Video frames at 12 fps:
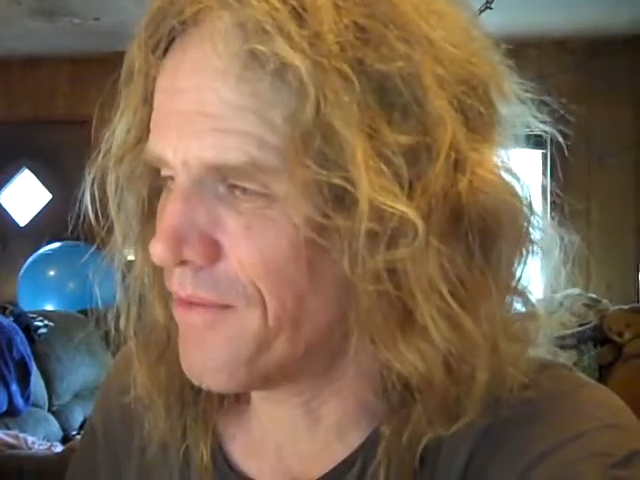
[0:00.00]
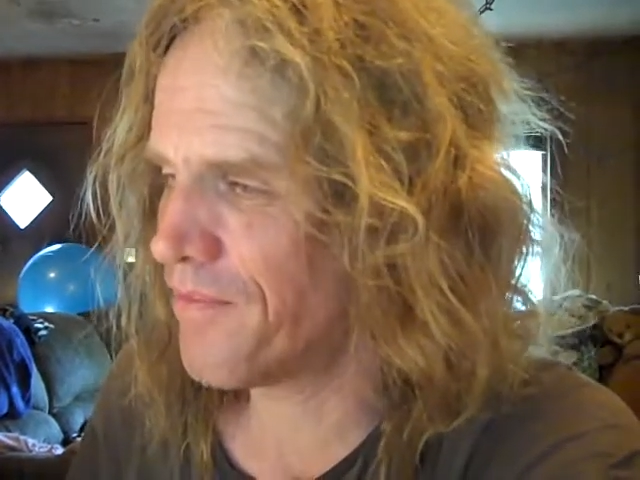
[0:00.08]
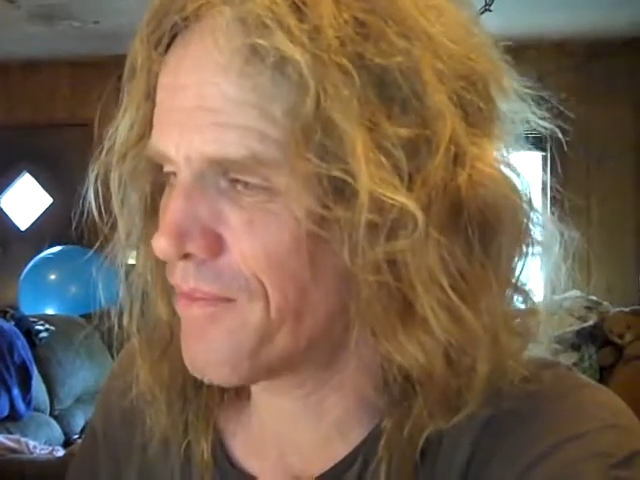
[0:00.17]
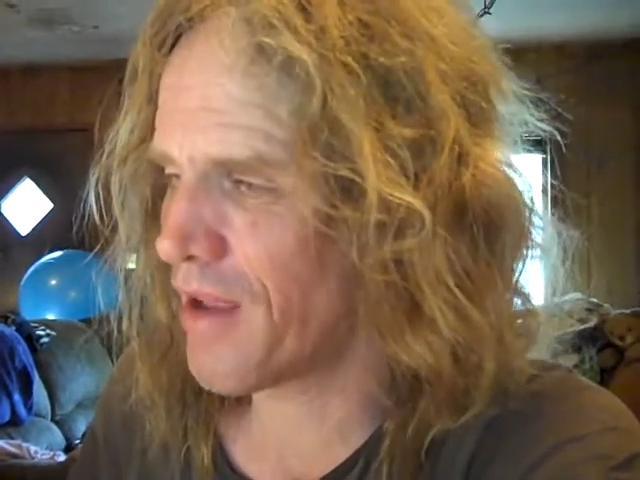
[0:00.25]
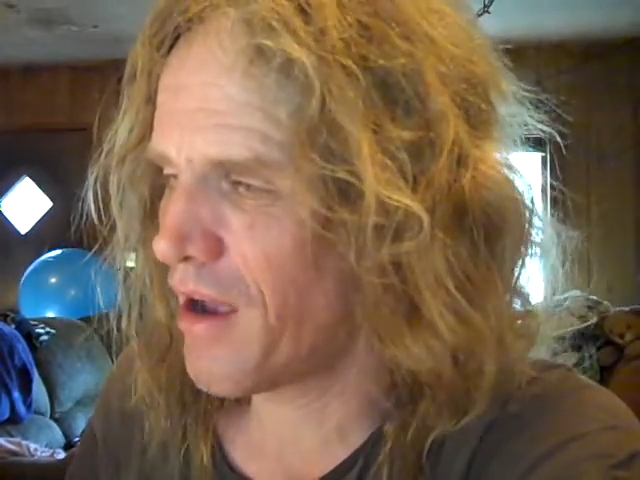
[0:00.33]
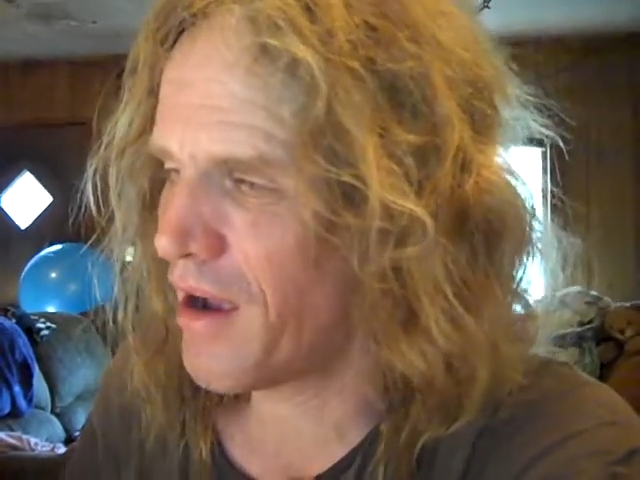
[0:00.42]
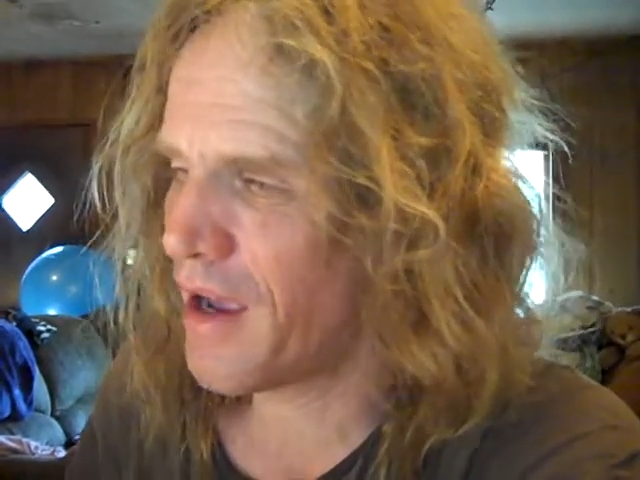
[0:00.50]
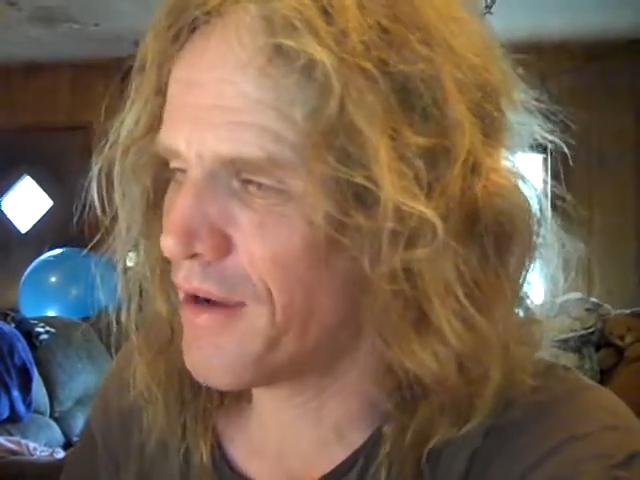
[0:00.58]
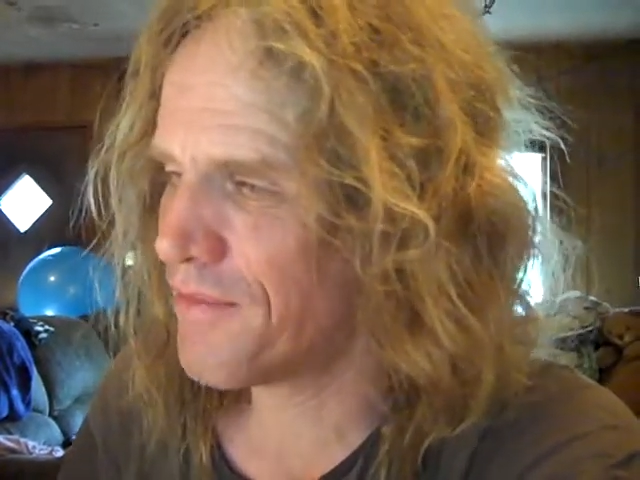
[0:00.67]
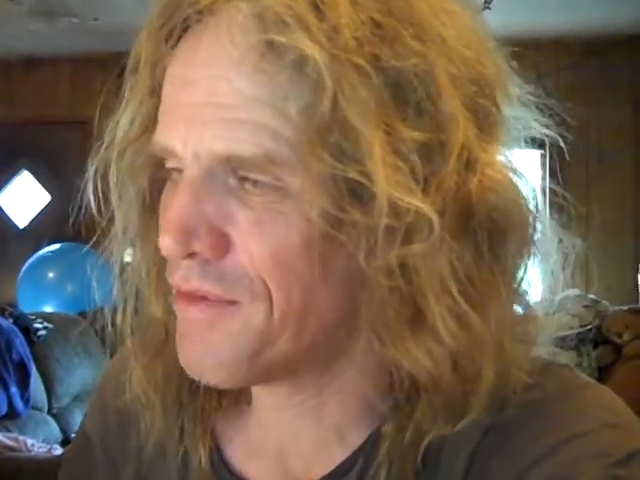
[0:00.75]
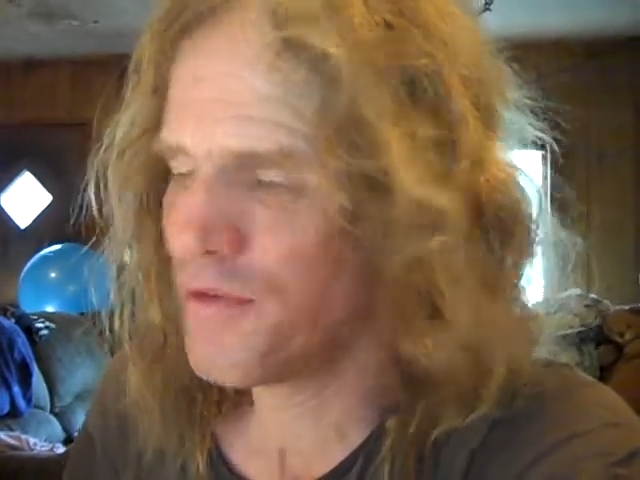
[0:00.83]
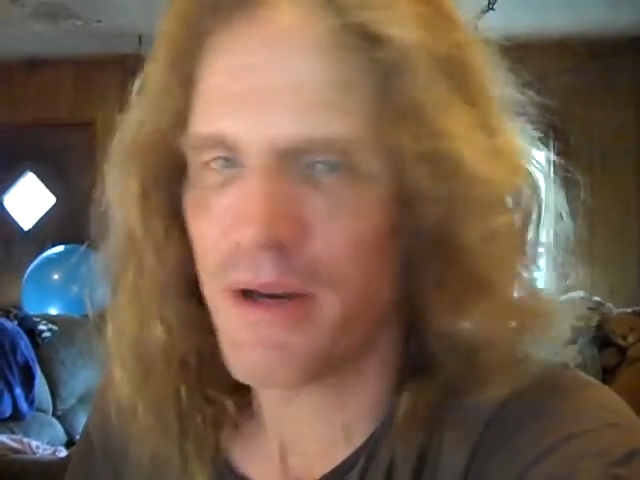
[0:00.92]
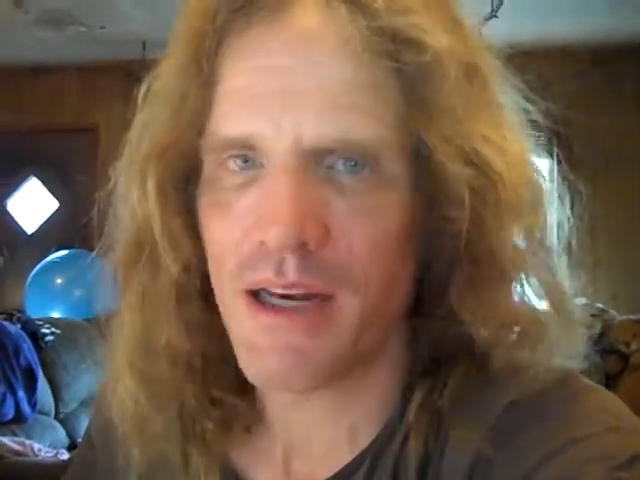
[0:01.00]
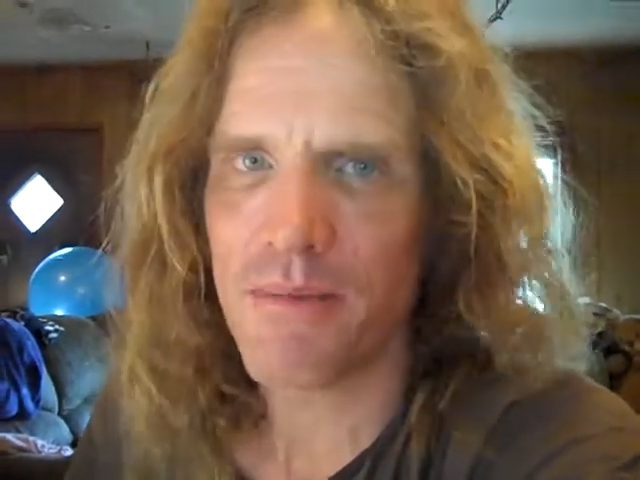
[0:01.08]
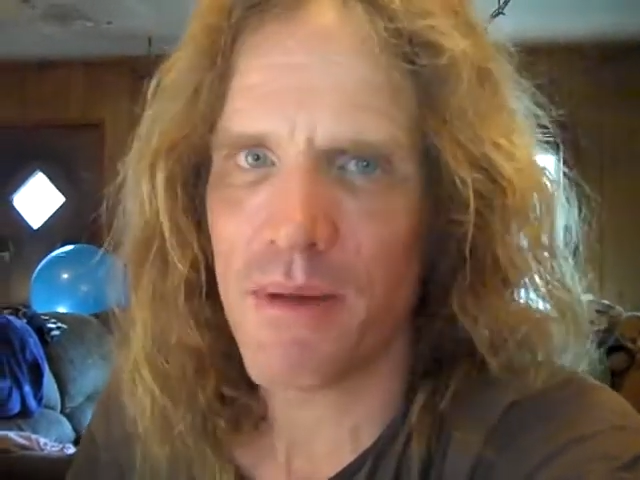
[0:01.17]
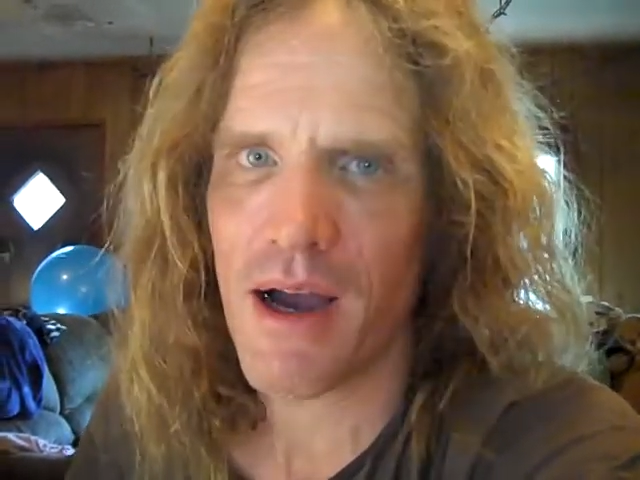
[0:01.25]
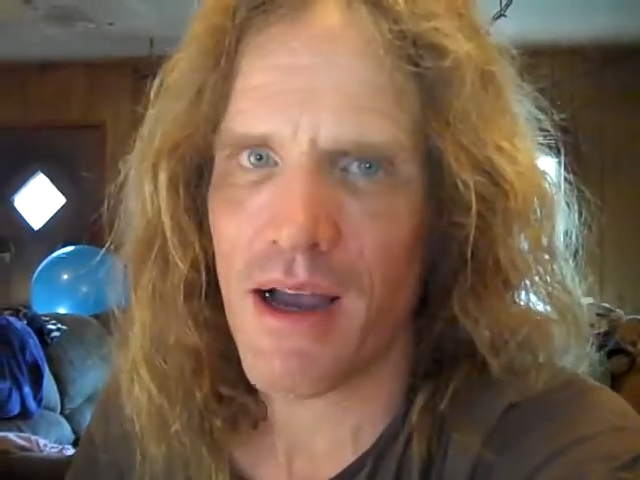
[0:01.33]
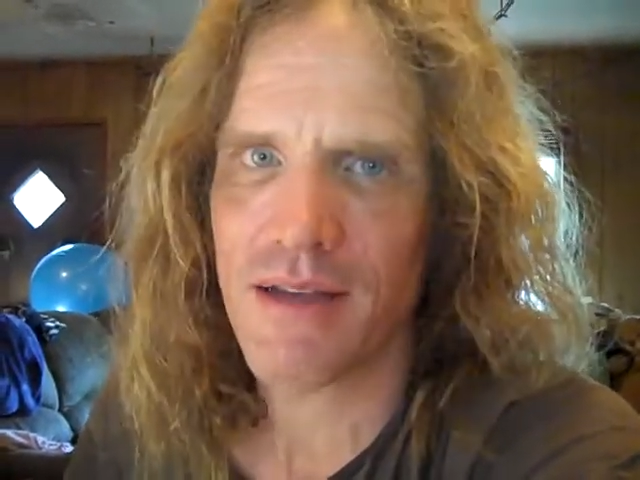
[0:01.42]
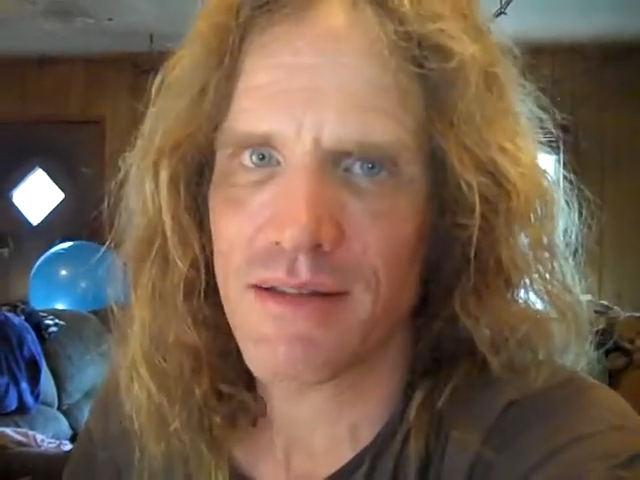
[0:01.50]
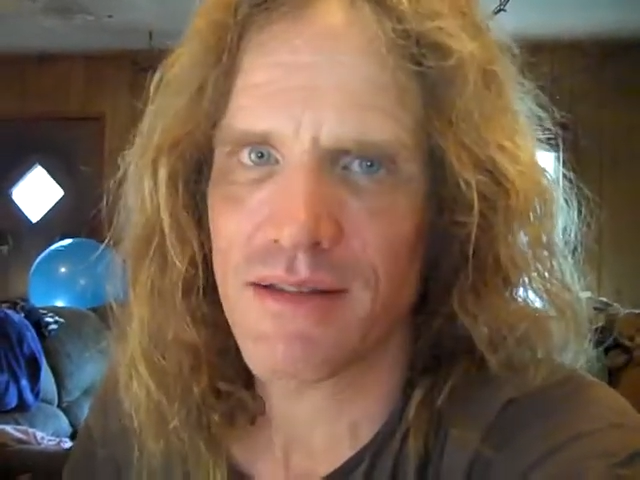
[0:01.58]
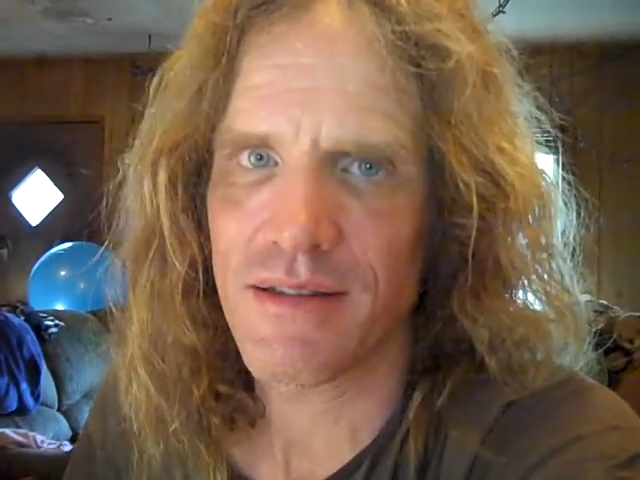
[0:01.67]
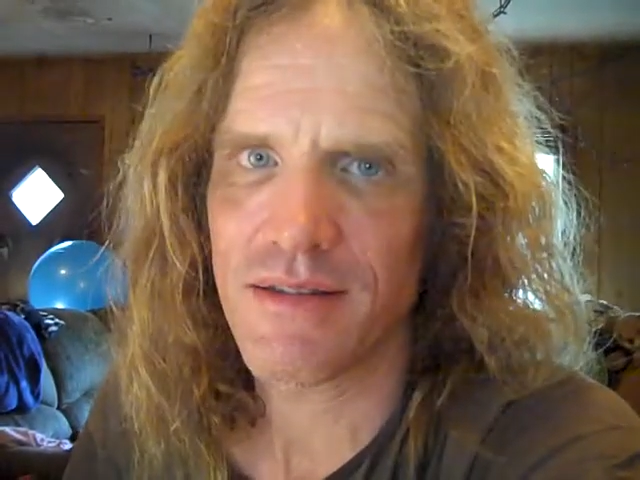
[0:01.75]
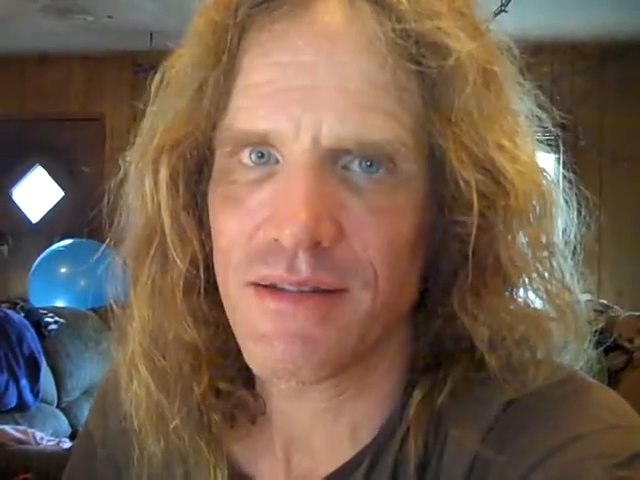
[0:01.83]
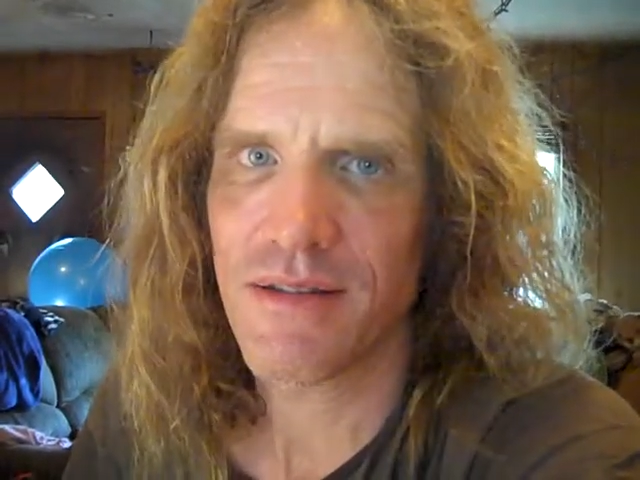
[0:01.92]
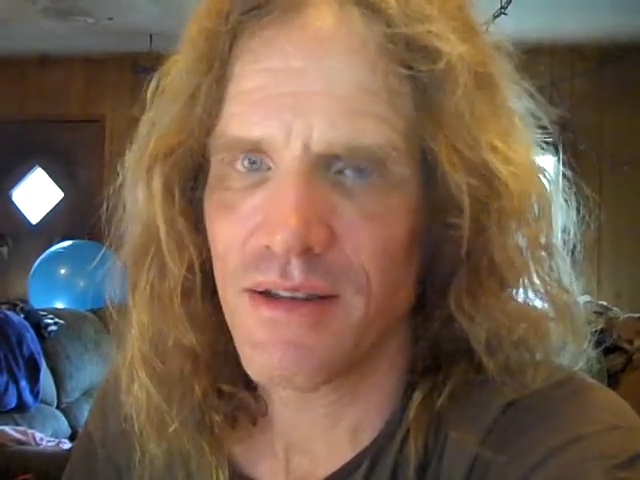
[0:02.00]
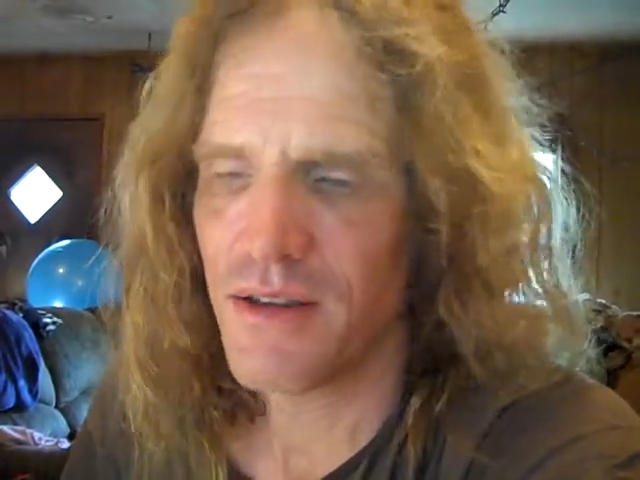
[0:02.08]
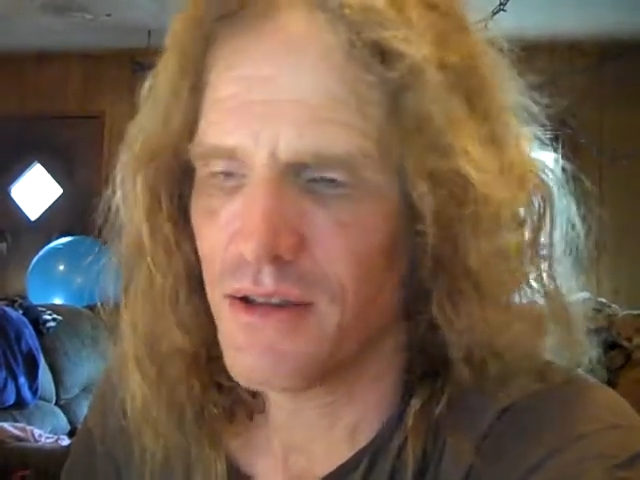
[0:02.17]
I have too many biases,